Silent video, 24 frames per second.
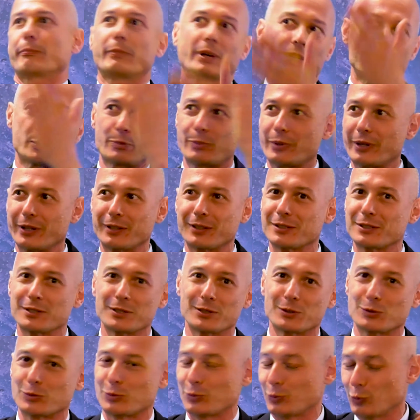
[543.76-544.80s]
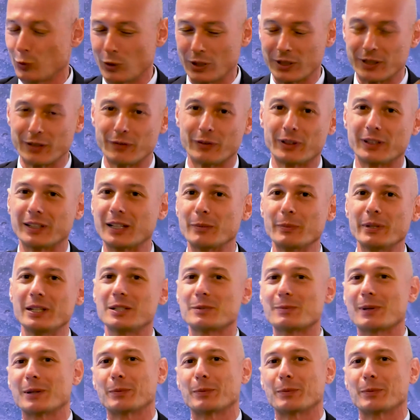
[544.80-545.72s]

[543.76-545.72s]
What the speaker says: best practices, whatever that means,